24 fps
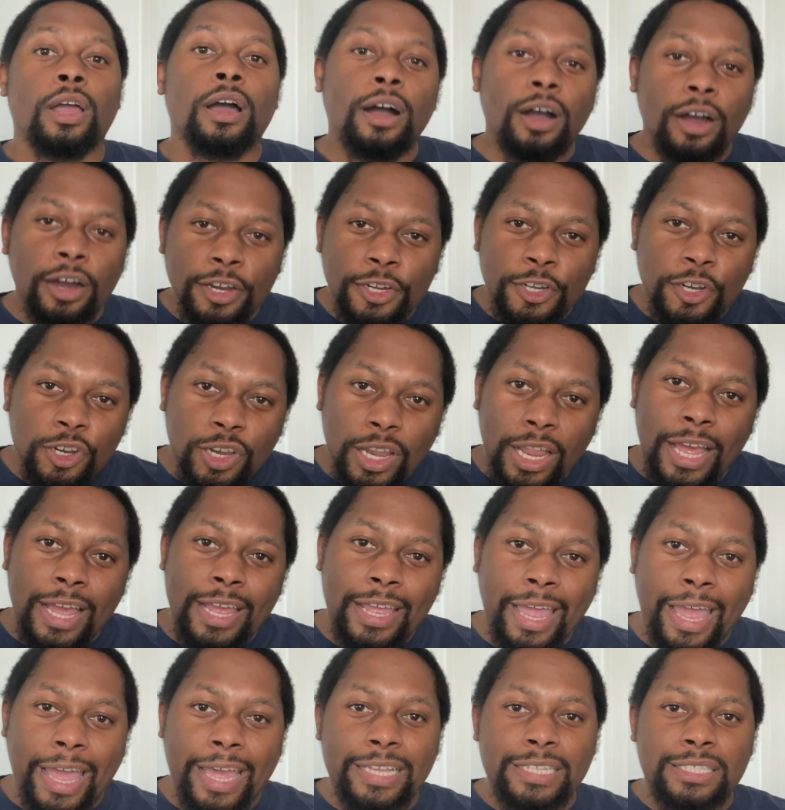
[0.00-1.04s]
Underlying
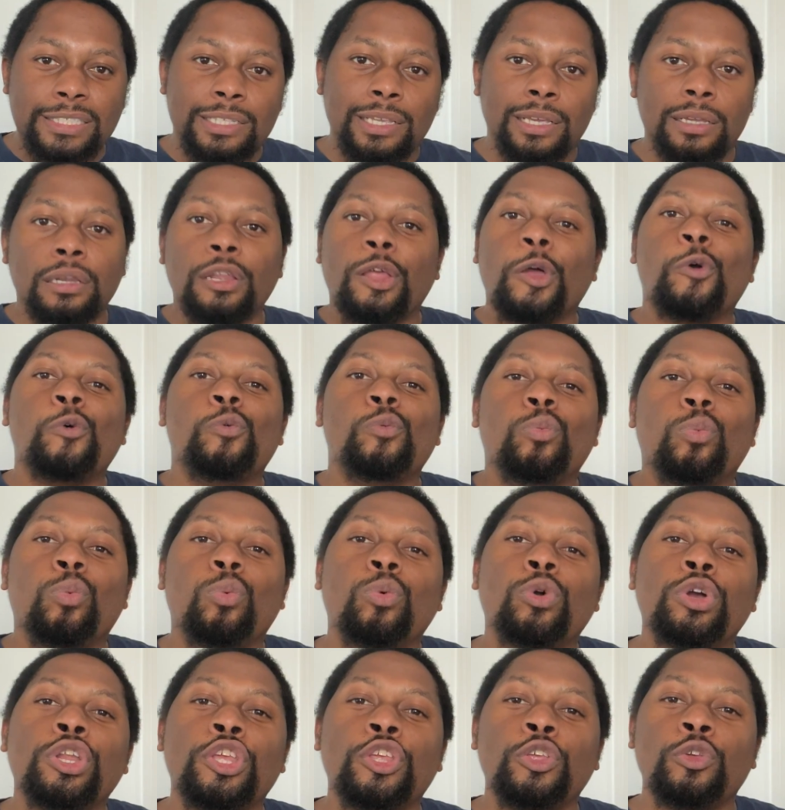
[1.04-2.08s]
asset,
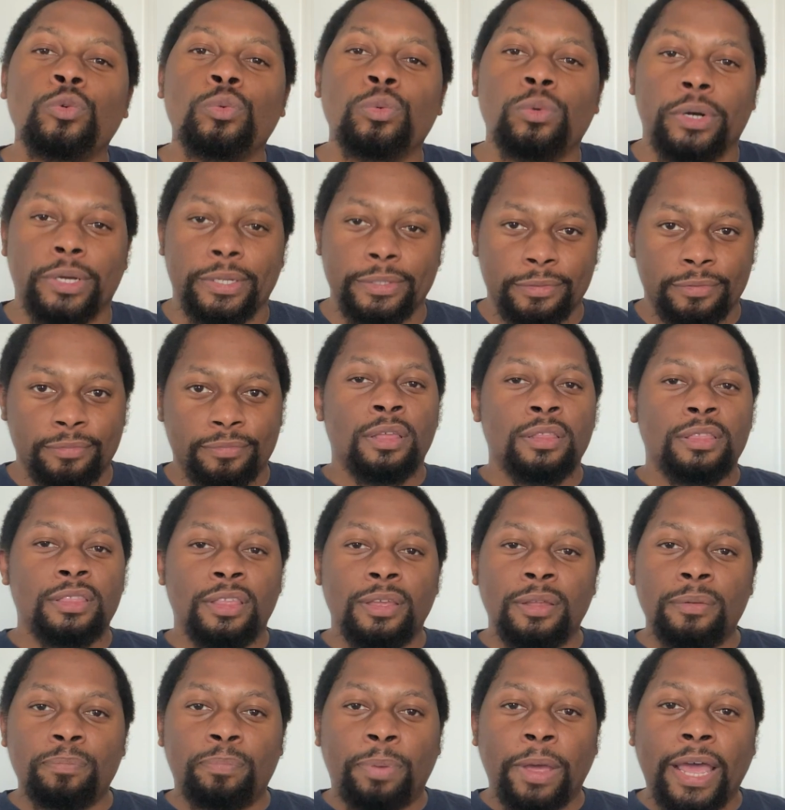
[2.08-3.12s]
what do you want?
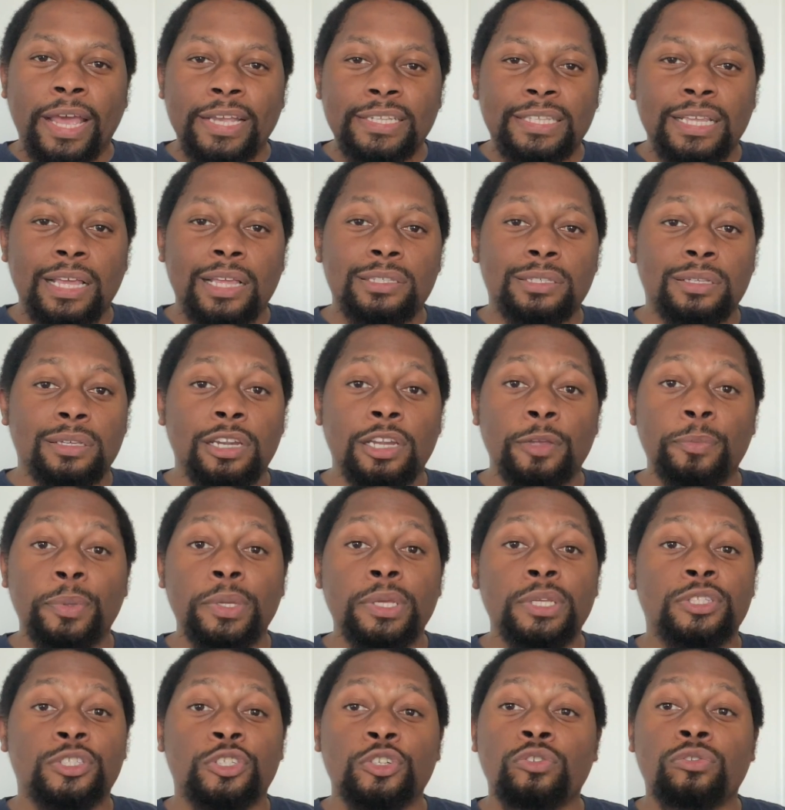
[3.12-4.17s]
Then past that, it's going to be
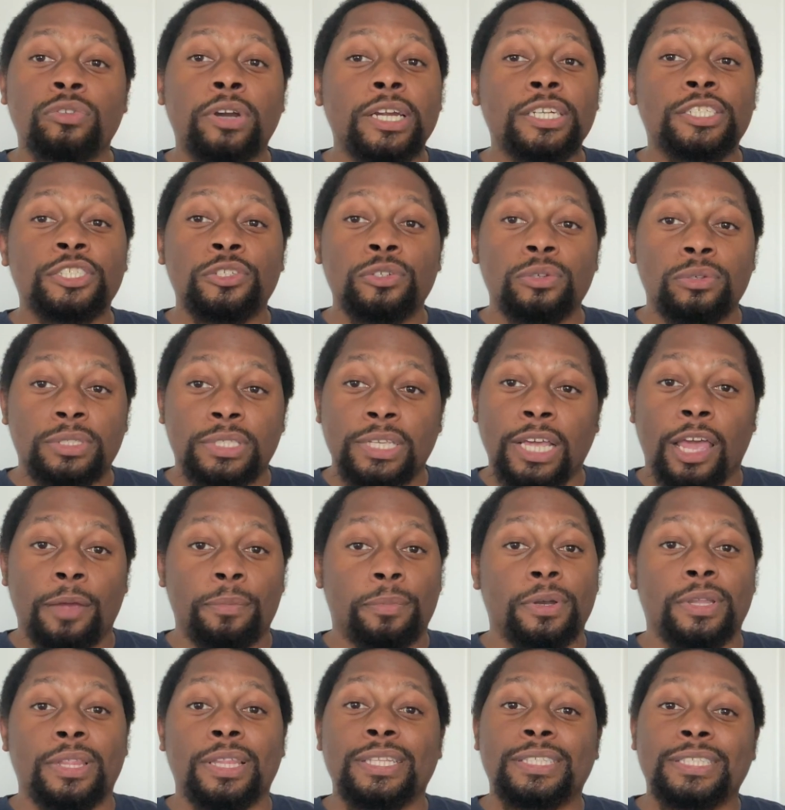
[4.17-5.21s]
directional type,
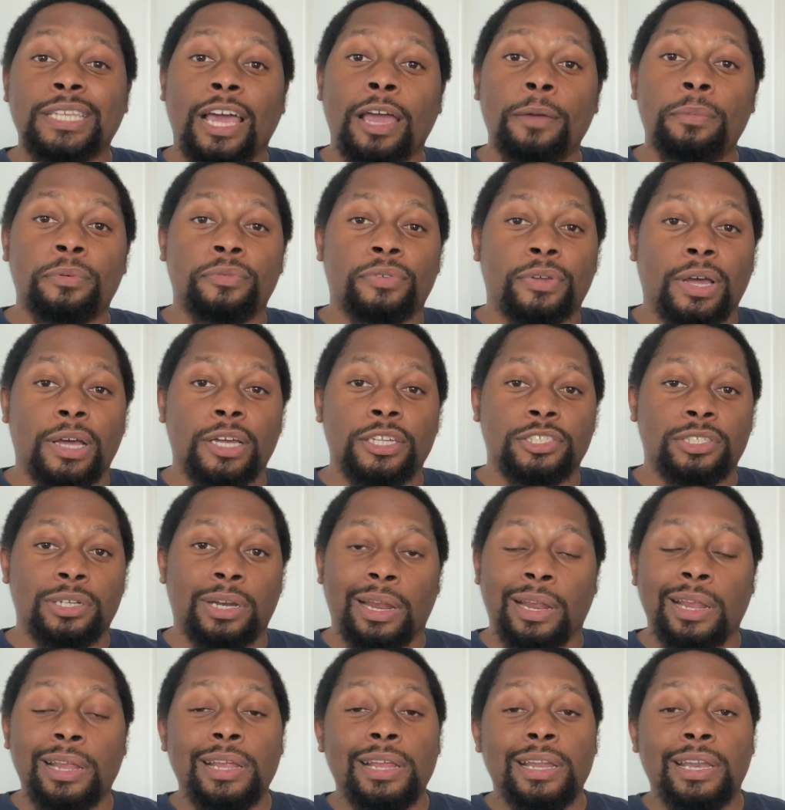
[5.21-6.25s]
or the type of
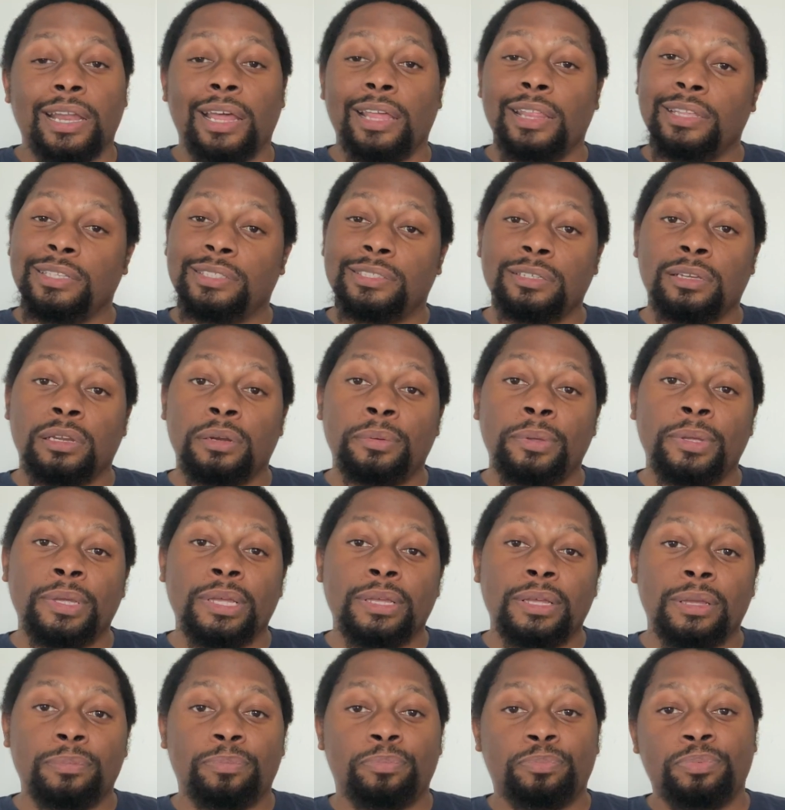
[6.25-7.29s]
contract. Now this is going to be
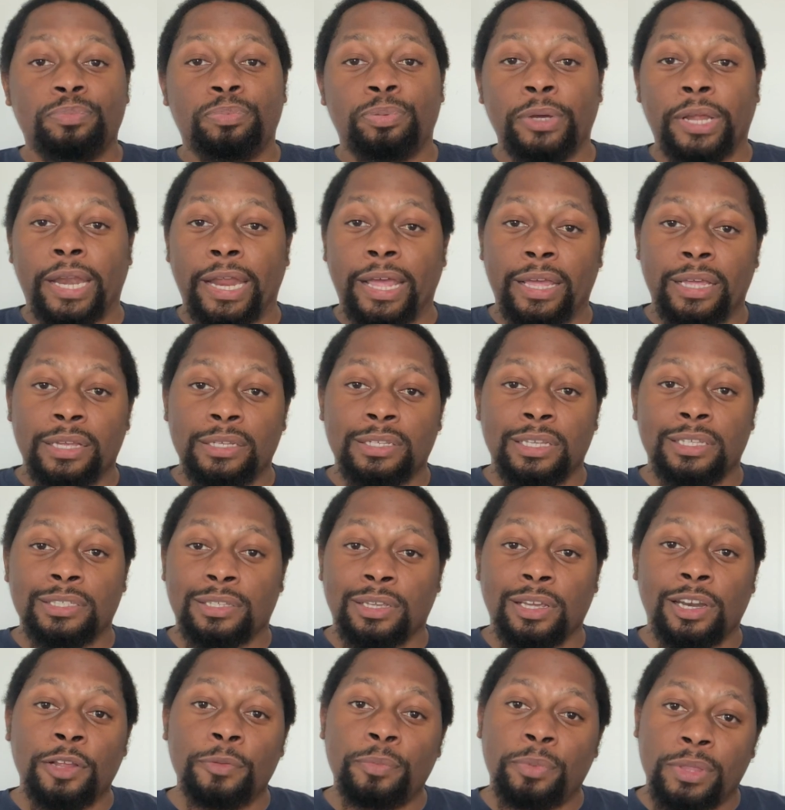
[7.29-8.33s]
it's
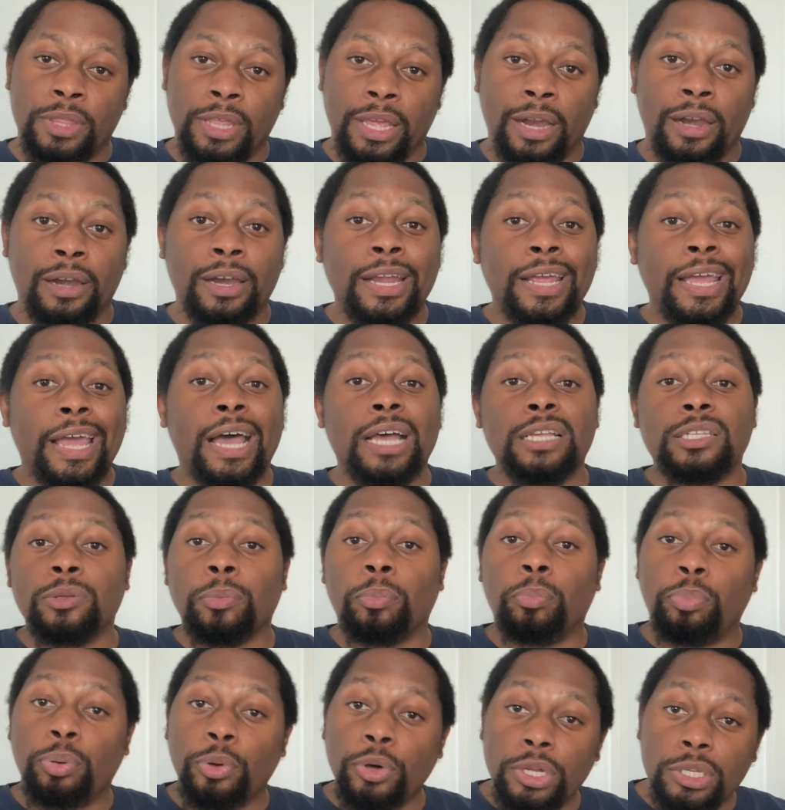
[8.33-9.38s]
going to be there as a
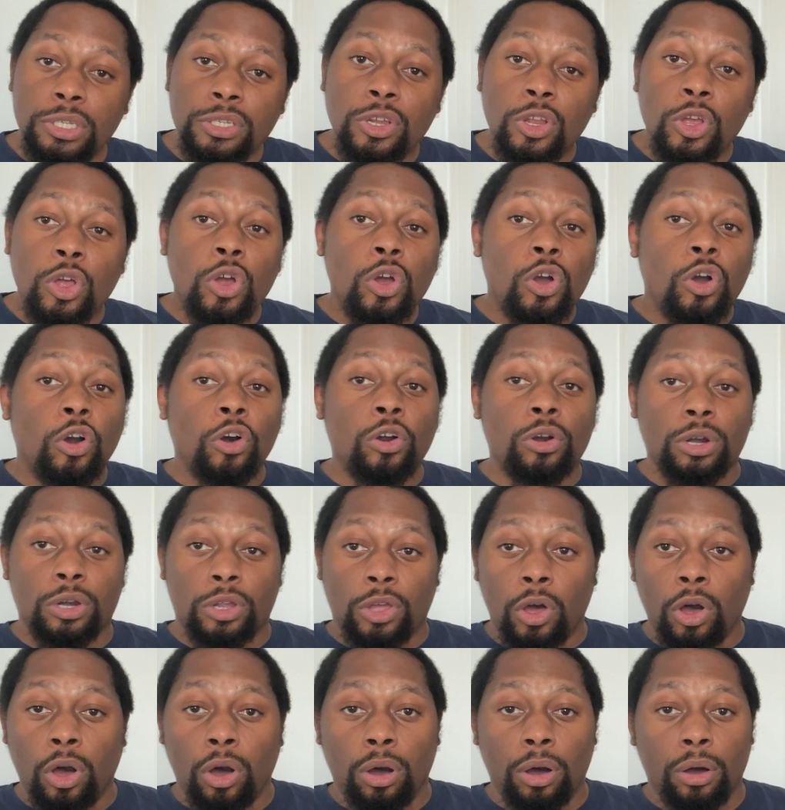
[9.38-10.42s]
put or a
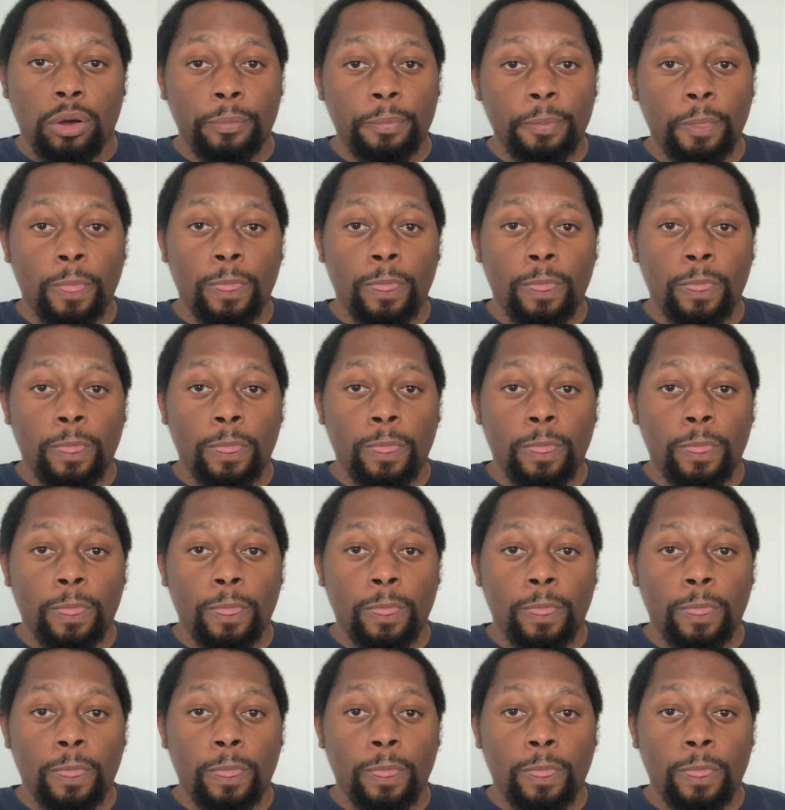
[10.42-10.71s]
call.